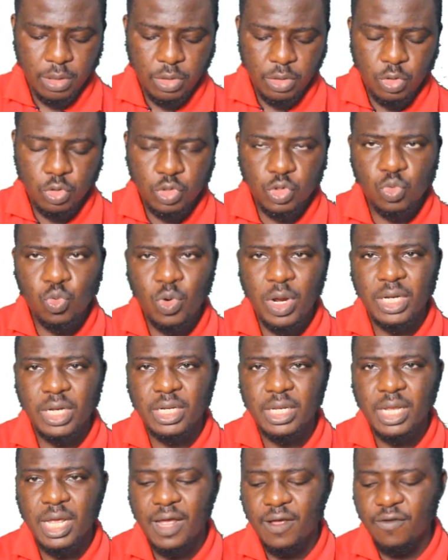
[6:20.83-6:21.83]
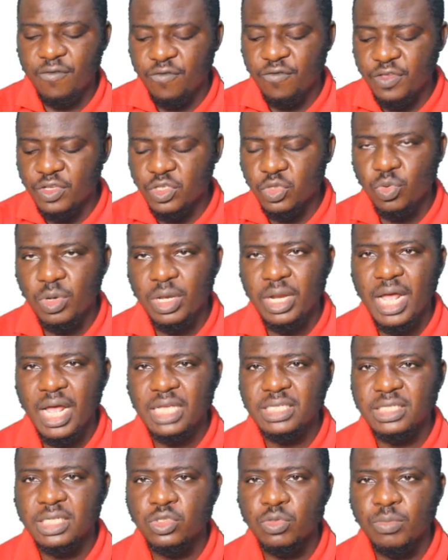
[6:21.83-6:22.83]
U squared and v squared
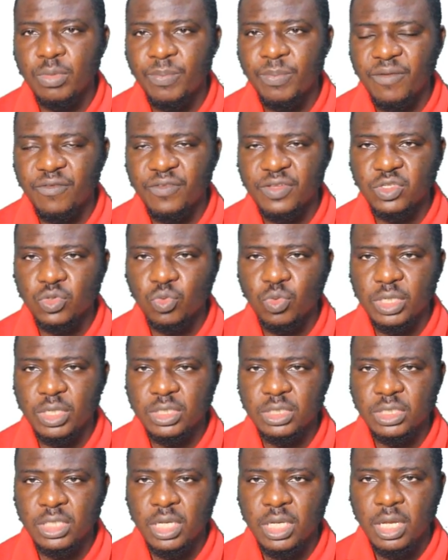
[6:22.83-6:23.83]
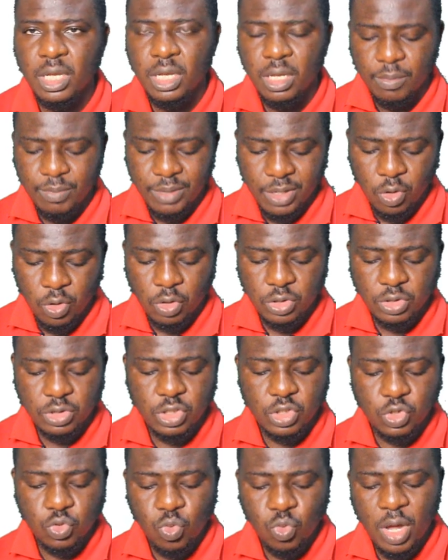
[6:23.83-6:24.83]
are said to be perfect squares because
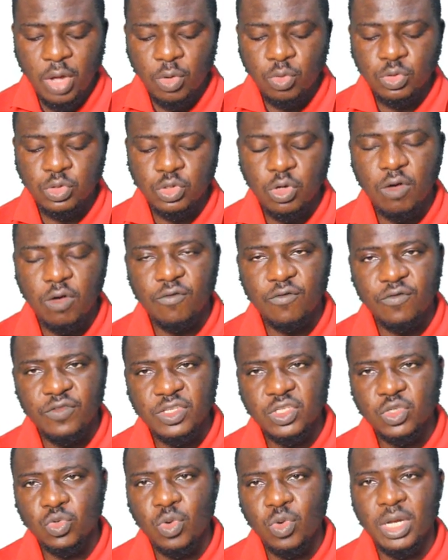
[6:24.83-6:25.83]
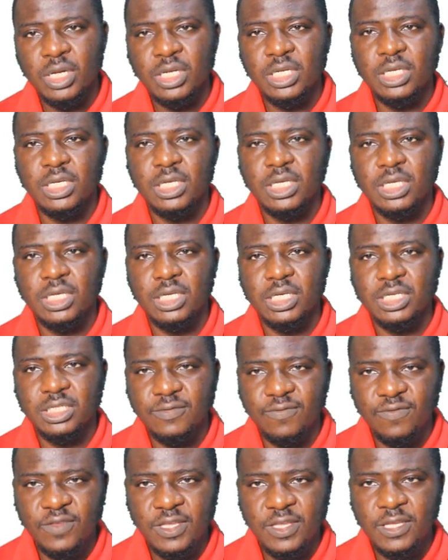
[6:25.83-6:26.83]
the square root of v squared
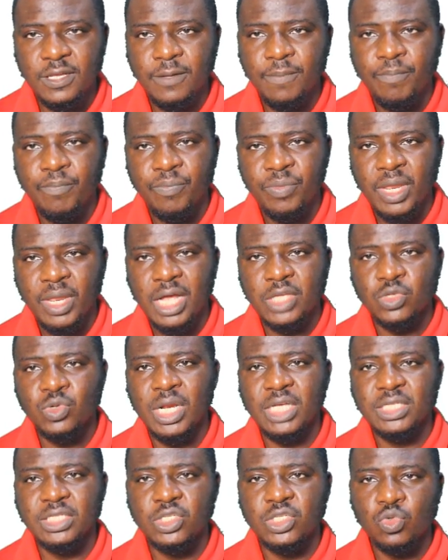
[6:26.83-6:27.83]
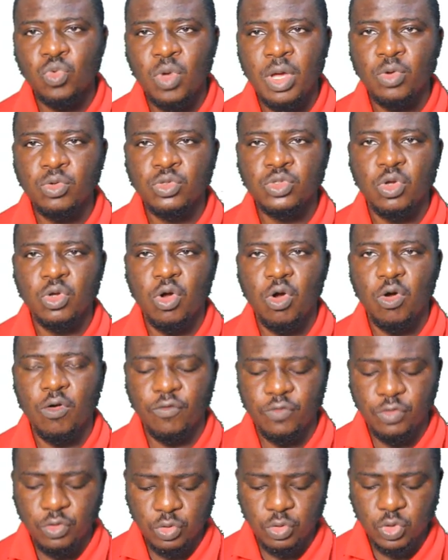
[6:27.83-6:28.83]
is v, as well as the square root
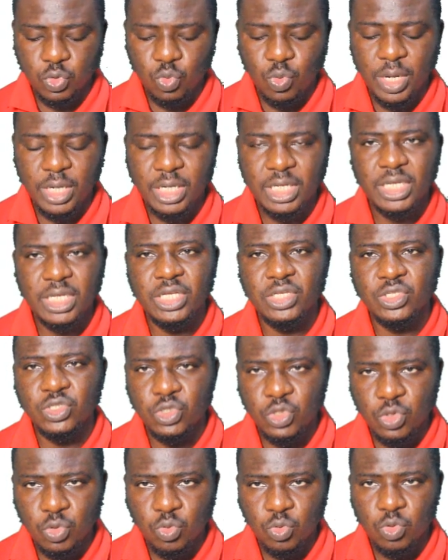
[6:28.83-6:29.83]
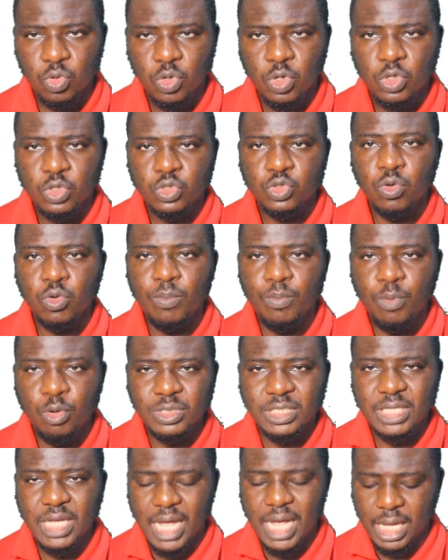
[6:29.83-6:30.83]
of u squared is u. So
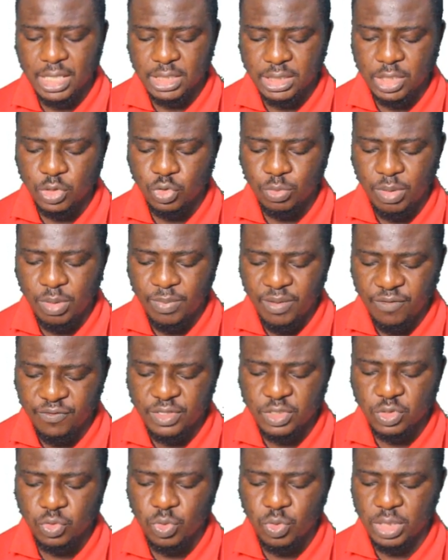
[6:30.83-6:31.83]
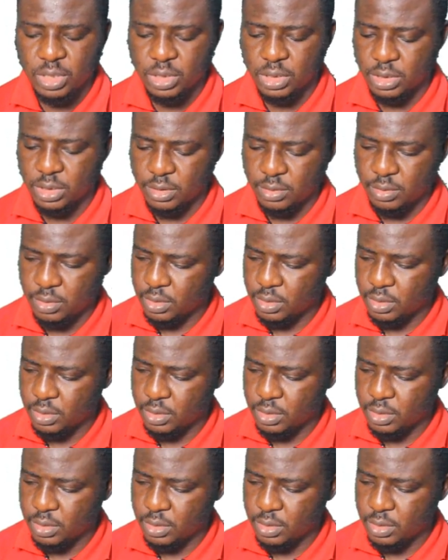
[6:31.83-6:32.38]
both are said to be perfect squares.